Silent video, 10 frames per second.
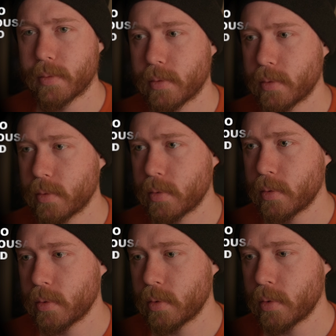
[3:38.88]

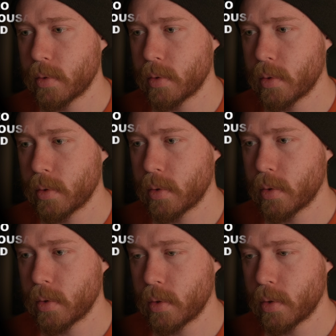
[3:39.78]

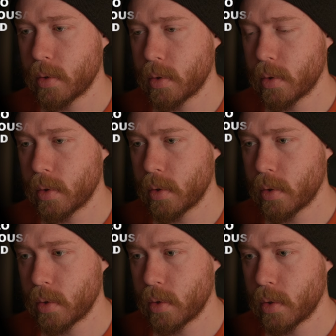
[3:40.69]

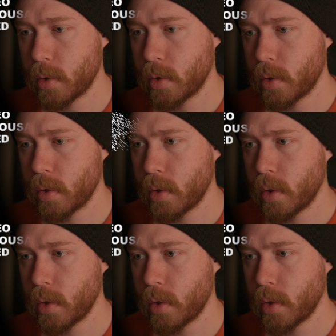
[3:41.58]
(no one is talking)